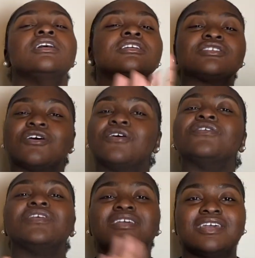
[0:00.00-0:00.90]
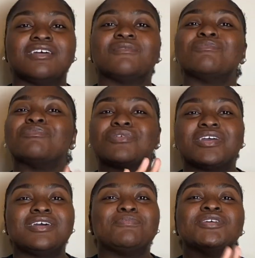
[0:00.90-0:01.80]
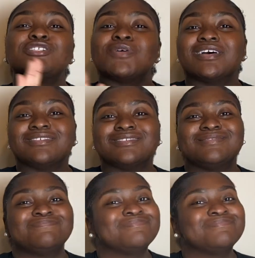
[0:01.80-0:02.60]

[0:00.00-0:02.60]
So yeah, bread, but ciabatta.